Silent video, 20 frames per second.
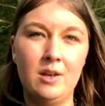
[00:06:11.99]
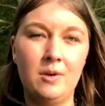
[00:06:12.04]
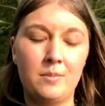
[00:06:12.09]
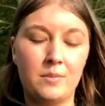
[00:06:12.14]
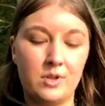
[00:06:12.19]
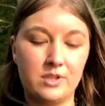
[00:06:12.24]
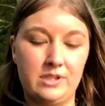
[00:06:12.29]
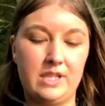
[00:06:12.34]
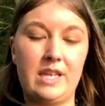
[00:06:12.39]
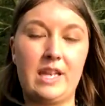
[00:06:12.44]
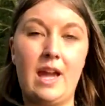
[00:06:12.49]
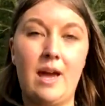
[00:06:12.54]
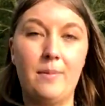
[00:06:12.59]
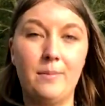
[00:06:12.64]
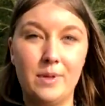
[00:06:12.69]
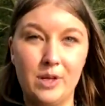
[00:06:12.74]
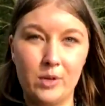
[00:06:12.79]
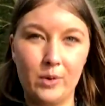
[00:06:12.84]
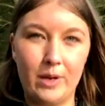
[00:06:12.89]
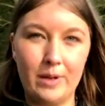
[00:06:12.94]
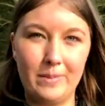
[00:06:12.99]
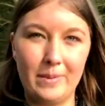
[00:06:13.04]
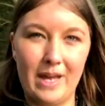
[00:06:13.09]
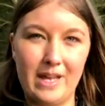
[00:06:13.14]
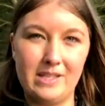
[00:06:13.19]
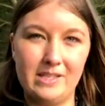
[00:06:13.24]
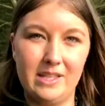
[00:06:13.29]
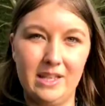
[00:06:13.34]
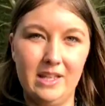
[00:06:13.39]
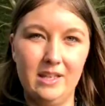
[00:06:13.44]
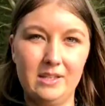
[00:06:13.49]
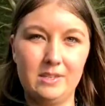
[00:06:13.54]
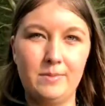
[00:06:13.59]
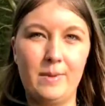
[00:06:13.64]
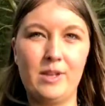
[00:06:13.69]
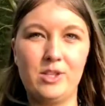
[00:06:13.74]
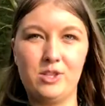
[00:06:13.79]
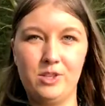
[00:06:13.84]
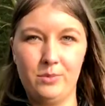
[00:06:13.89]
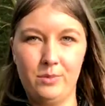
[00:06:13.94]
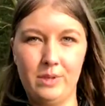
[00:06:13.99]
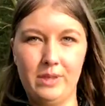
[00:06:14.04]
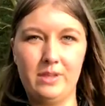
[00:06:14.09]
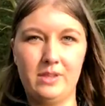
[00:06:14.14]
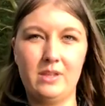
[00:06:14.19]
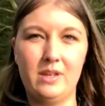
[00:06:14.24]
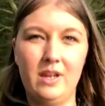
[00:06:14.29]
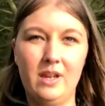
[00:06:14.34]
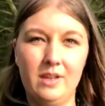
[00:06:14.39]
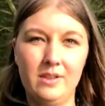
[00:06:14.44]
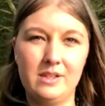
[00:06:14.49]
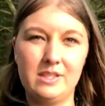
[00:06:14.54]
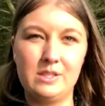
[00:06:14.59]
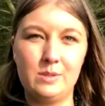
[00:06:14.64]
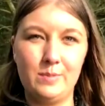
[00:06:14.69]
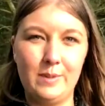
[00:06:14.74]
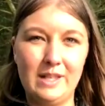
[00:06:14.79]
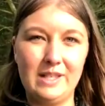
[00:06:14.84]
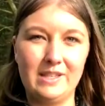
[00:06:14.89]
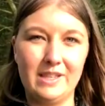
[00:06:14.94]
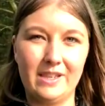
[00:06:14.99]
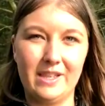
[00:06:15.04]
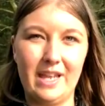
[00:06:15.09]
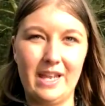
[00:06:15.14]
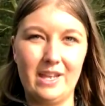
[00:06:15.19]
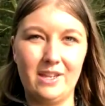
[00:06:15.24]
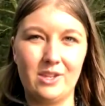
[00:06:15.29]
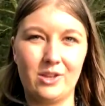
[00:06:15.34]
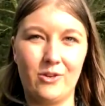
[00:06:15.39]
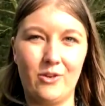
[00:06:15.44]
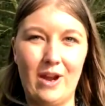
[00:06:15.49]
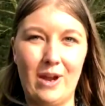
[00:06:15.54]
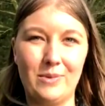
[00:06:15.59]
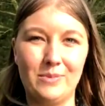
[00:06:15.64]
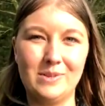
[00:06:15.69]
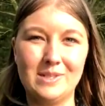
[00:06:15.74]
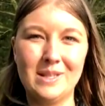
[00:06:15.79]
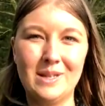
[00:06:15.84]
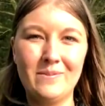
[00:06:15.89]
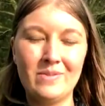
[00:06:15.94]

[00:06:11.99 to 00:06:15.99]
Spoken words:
because they can be quite messy, especially with the speed that they hit the ground.